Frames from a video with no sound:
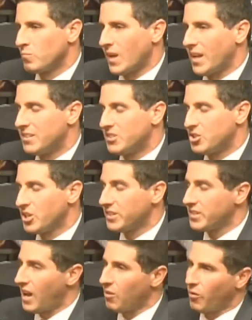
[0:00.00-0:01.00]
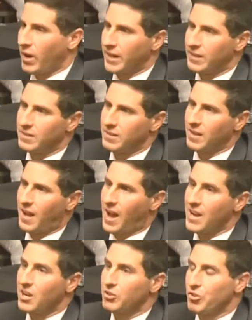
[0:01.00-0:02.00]
it's just not right.
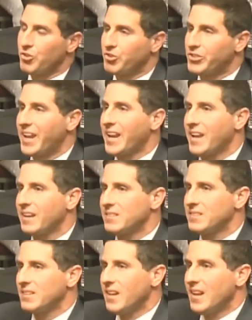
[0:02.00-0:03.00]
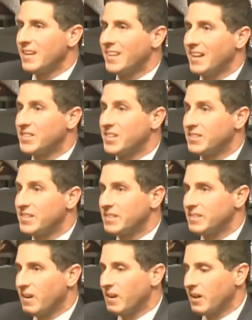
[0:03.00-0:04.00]
I understand that this
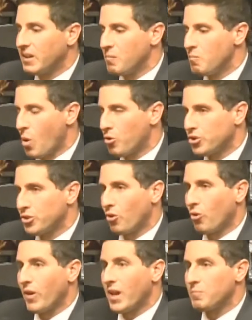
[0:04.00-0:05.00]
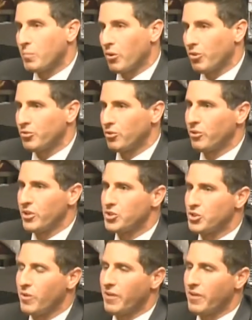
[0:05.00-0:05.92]
is an emotional and personal issue.